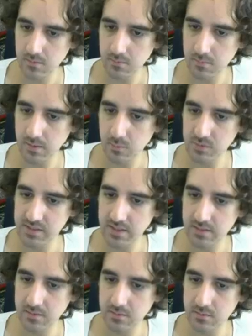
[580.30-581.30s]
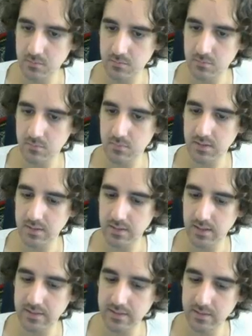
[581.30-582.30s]
but we're getting
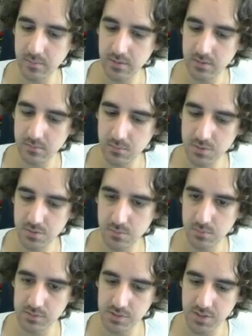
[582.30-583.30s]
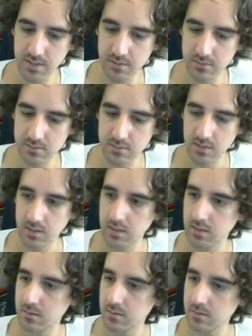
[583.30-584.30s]
a little bit motion blur shadows.
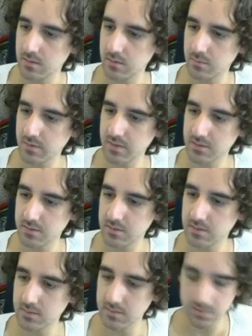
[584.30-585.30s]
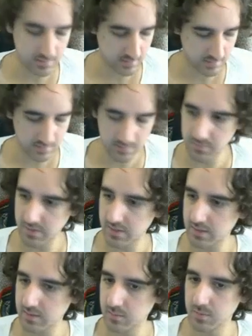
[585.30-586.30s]
We can actually make
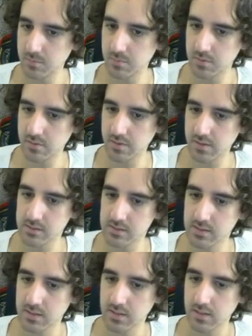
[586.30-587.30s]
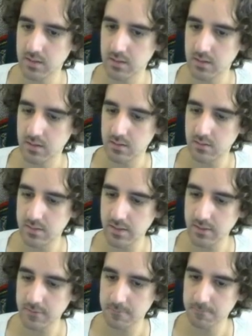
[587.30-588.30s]
it a little bit blurrier, right?